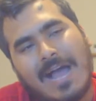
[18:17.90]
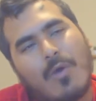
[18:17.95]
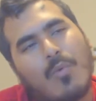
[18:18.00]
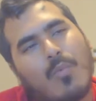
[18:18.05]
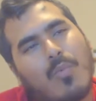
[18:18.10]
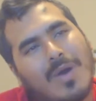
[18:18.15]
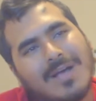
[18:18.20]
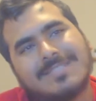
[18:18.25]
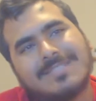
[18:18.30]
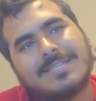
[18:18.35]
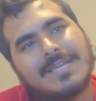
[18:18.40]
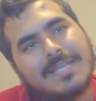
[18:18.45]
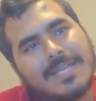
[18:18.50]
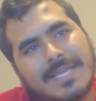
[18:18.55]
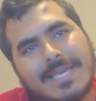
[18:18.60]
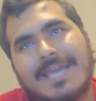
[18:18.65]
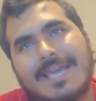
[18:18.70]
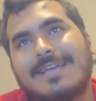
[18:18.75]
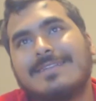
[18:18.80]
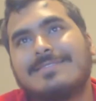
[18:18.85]
I was
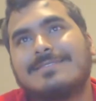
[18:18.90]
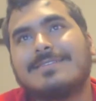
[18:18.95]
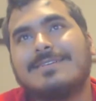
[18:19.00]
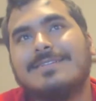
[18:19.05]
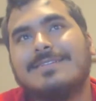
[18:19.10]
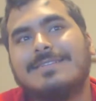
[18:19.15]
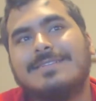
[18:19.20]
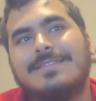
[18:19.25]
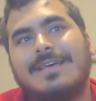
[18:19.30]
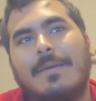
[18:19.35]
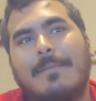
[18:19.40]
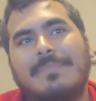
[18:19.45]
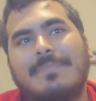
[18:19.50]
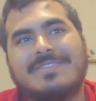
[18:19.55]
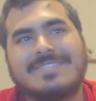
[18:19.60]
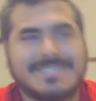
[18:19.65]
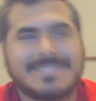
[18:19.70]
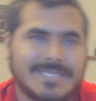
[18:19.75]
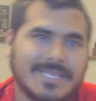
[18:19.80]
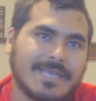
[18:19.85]
going to get the
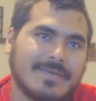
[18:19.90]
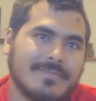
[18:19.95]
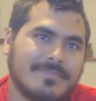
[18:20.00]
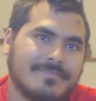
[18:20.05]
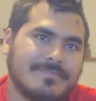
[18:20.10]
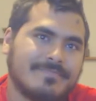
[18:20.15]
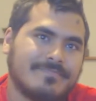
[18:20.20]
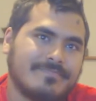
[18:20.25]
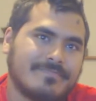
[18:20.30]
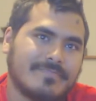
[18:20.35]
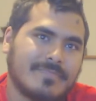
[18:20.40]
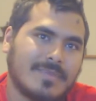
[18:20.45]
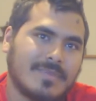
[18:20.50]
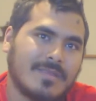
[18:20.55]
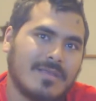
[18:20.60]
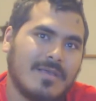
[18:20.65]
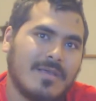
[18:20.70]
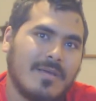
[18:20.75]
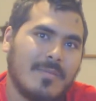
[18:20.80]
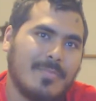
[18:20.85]
Slim,
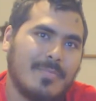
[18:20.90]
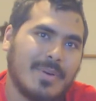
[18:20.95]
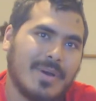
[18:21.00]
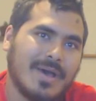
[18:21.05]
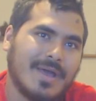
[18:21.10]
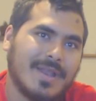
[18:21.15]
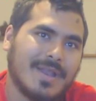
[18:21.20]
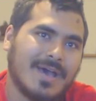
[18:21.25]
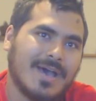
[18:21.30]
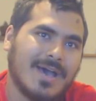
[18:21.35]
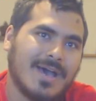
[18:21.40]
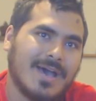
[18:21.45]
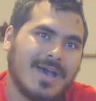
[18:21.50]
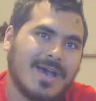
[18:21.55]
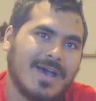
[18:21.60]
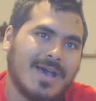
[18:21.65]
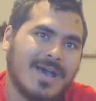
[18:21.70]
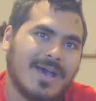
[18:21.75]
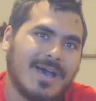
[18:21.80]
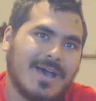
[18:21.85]
but
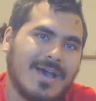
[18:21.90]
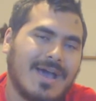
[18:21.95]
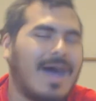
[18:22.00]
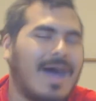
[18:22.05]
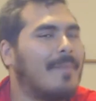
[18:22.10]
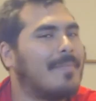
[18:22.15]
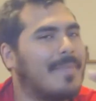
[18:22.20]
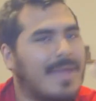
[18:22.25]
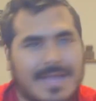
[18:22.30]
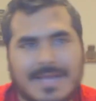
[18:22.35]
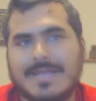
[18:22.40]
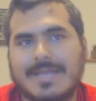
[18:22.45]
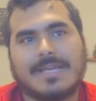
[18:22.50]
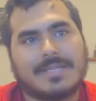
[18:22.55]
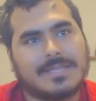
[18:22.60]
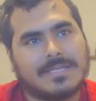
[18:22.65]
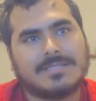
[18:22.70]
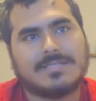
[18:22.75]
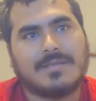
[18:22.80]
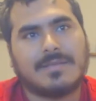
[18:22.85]
I'm not going
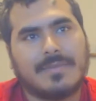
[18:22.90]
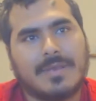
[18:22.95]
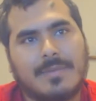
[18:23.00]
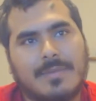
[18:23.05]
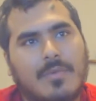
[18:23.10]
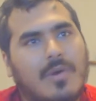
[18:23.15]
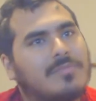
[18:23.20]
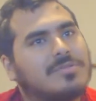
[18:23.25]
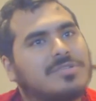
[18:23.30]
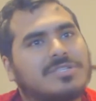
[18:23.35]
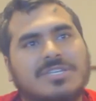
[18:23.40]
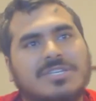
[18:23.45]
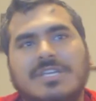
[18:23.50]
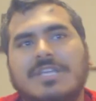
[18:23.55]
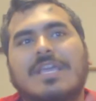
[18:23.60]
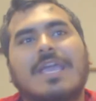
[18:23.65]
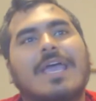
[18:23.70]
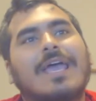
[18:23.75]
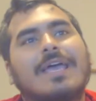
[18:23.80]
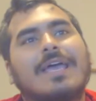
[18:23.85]
to get the Slim anymore. I'm just
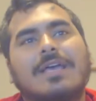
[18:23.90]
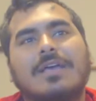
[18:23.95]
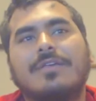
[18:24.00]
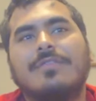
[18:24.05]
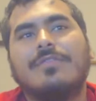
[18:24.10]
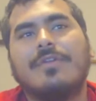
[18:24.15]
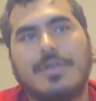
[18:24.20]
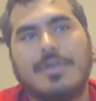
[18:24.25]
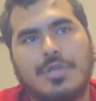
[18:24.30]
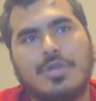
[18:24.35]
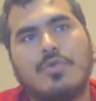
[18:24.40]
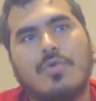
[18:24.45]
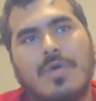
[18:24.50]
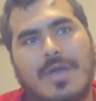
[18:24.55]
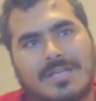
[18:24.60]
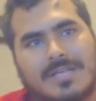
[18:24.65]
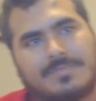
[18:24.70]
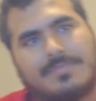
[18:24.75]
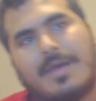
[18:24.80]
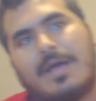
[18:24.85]
going to get the new
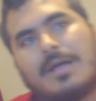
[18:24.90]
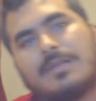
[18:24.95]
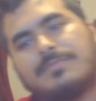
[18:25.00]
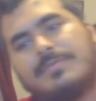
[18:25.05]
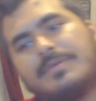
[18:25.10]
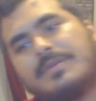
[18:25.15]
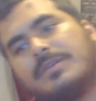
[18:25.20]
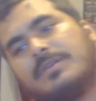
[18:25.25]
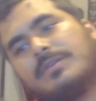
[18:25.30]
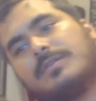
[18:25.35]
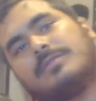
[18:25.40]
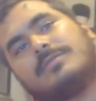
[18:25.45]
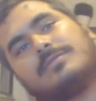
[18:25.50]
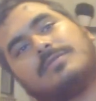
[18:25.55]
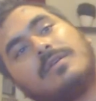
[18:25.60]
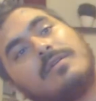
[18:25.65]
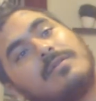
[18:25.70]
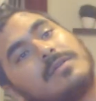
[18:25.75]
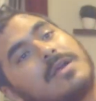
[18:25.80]
Xbox because